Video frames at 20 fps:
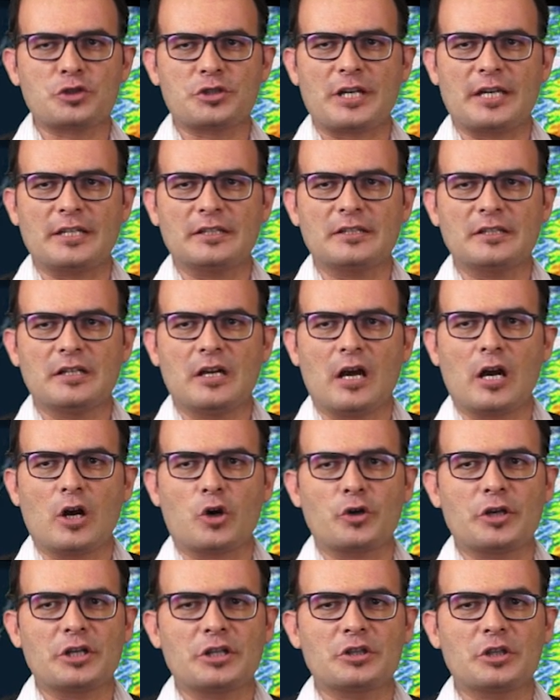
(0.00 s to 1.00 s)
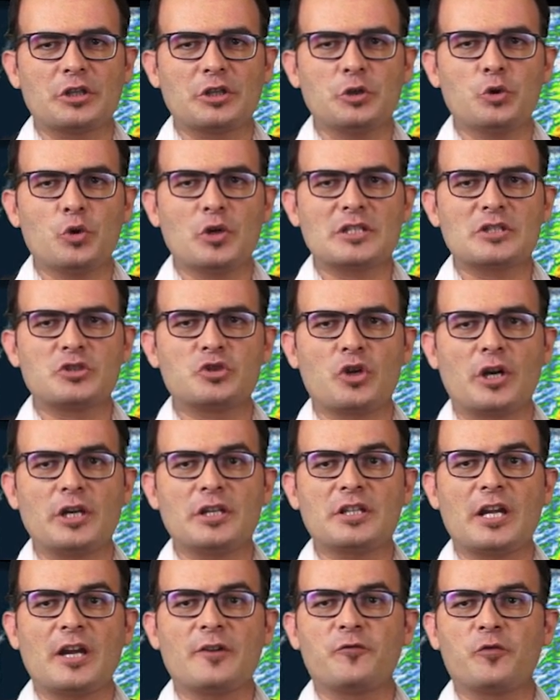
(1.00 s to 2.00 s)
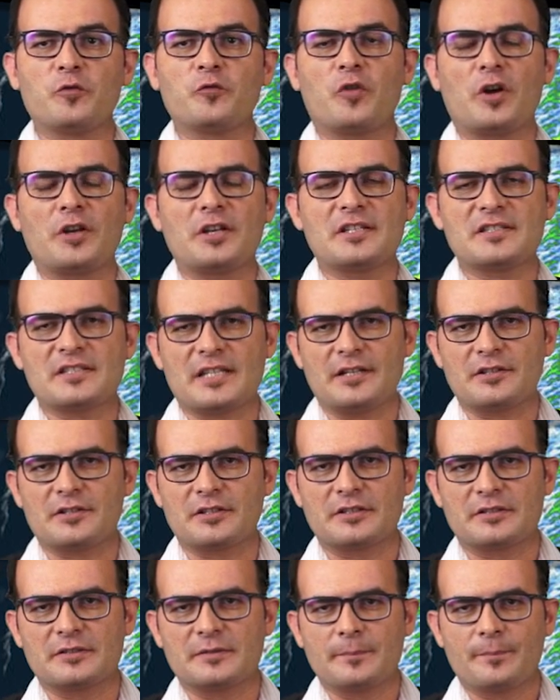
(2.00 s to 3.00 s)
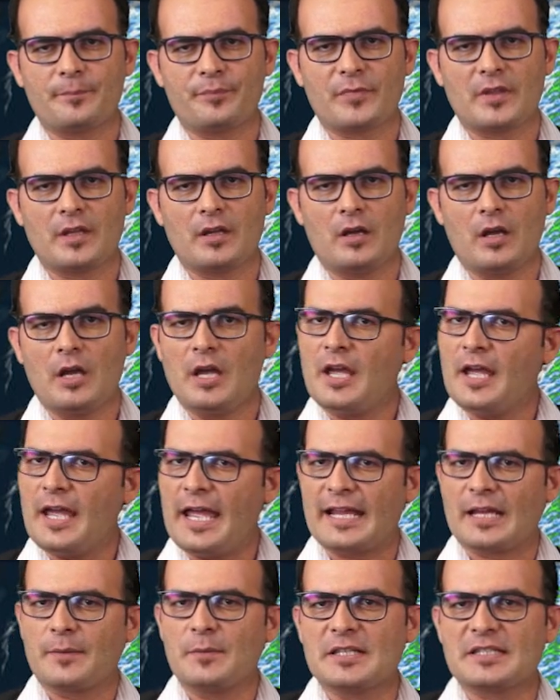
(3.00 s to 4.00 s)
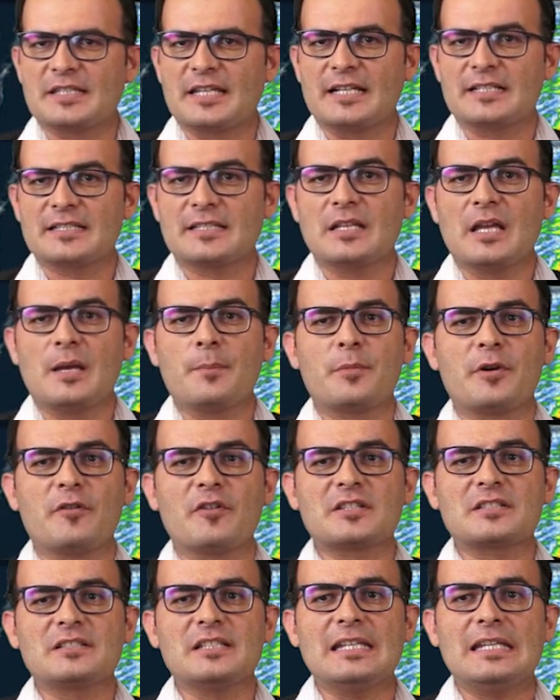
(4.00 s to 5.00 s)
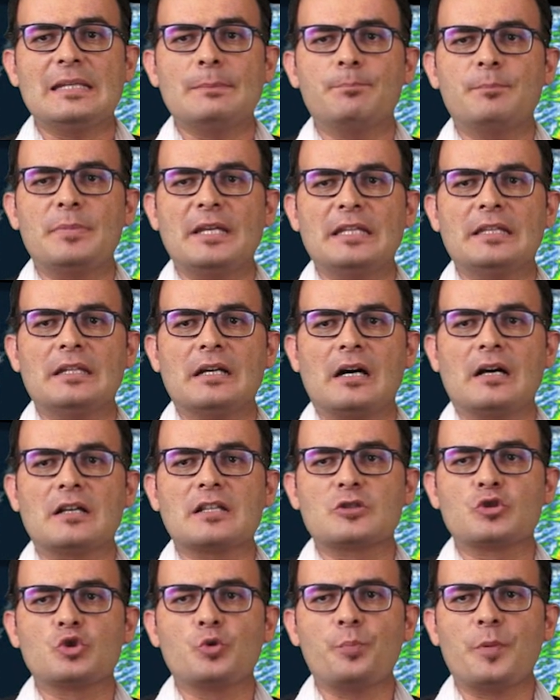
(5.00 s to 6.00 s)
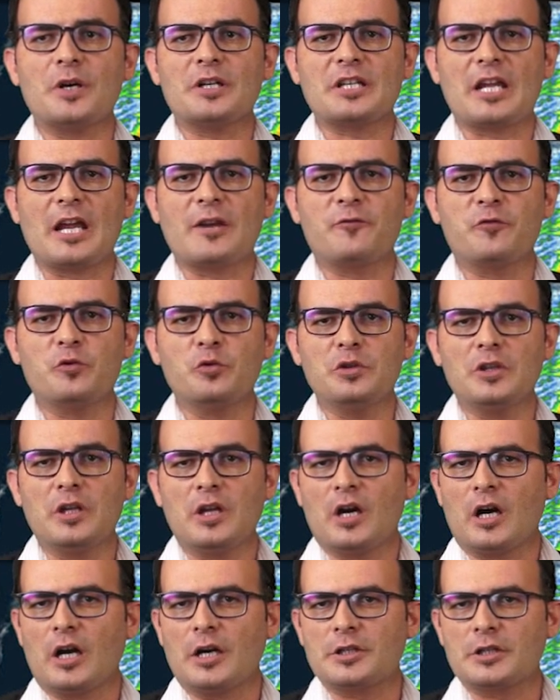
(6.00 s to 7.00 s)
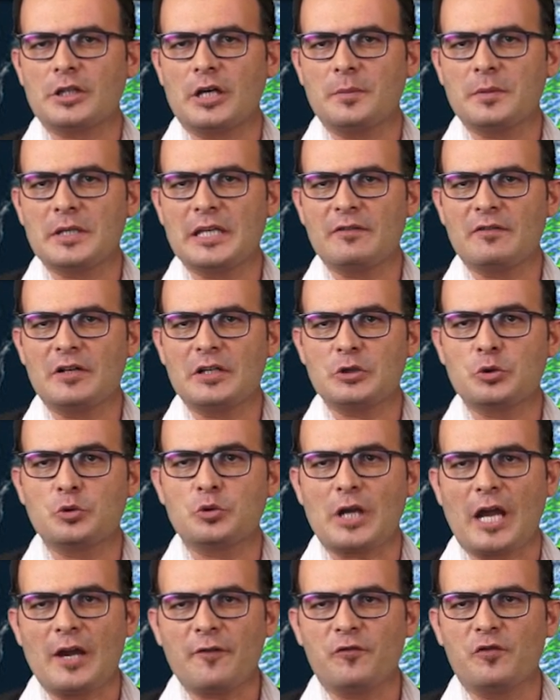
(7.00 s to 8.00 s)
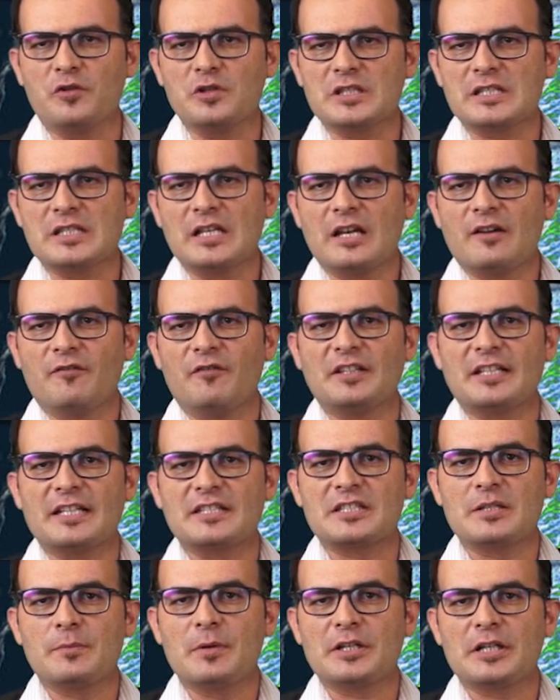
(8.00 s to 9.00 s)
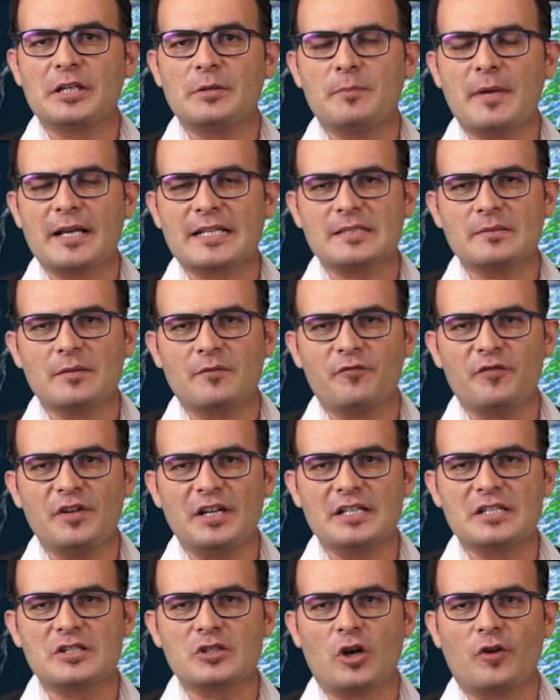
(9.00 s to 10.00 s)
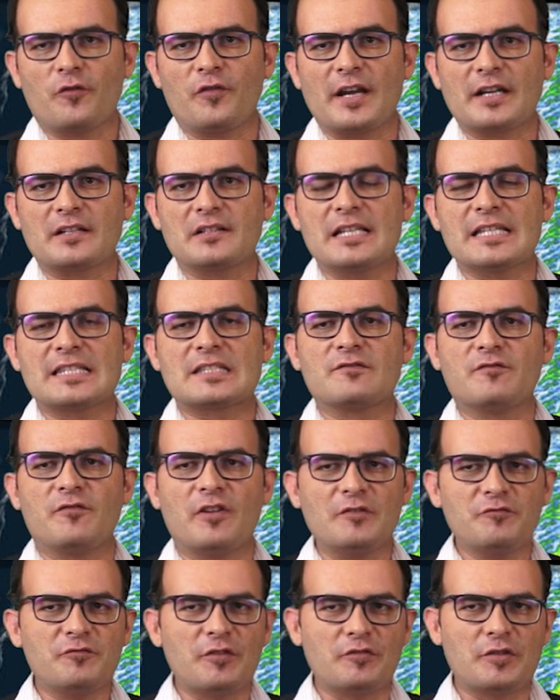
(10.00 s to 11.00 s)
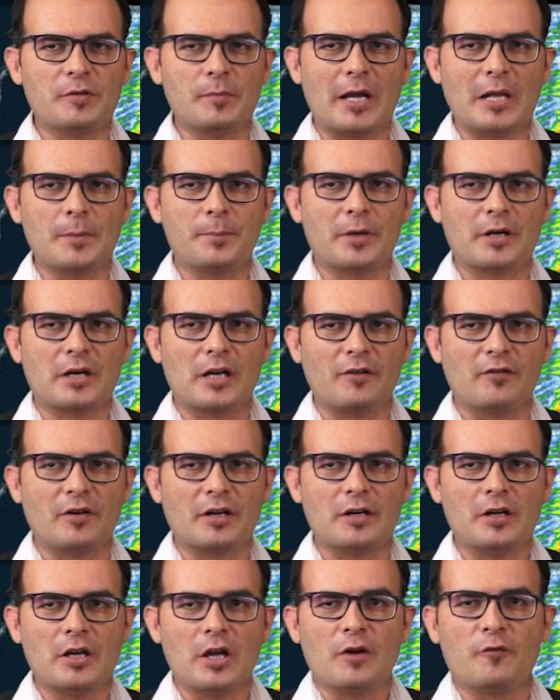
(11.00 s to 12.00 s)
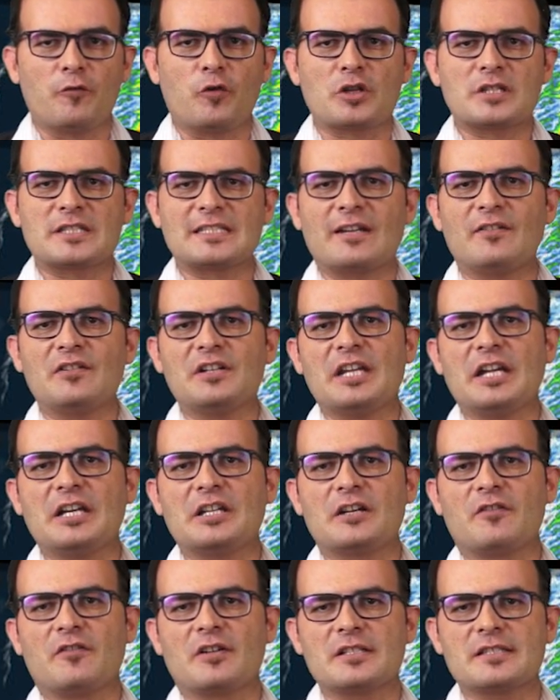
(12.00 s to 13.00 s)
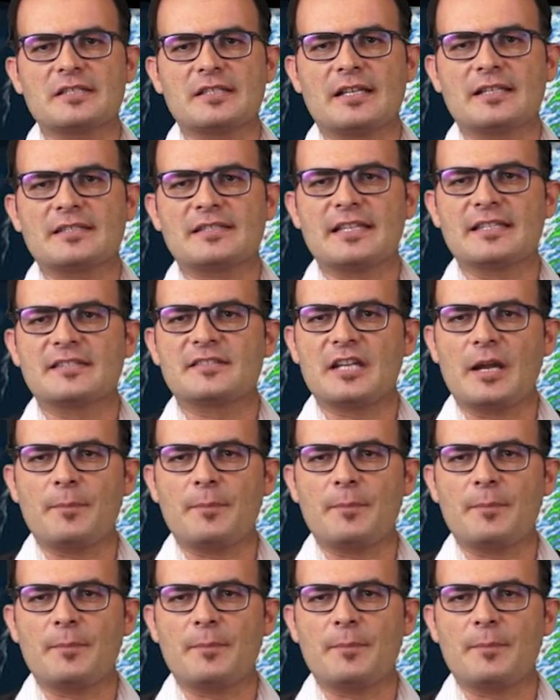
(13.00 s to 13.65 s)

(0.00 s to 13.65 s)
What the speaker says: strength according to the US Joint Typhoon Warning Center. Hagibis has previously been a super typhoon, a term given to typhoons with estimated maximum winds of at least 150 miles per hour for 78 hours since